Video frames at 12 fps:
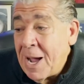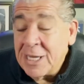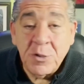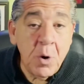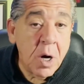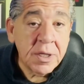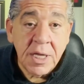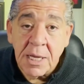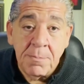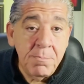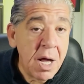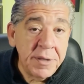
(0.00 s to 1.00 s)
I talk to
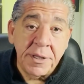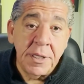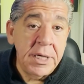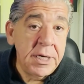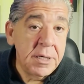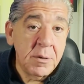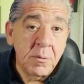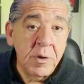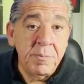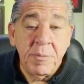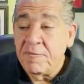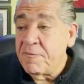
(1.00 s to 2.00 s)
him monthly
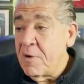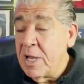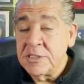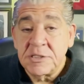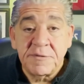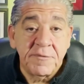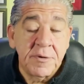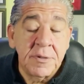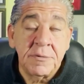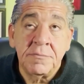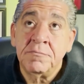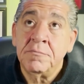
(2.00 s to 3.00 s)
We've been friends for,